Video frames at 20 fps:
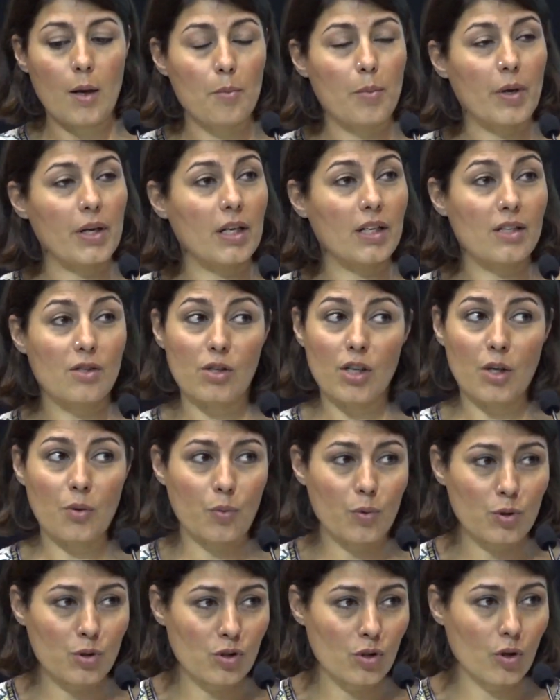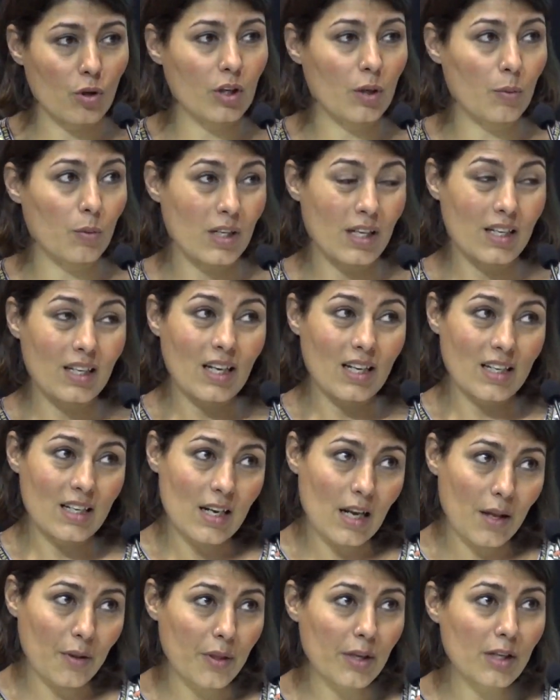But it had
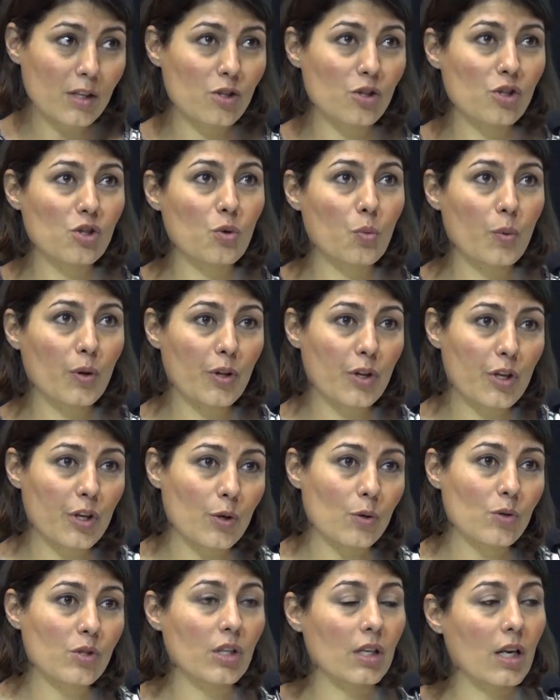nothing to do with use.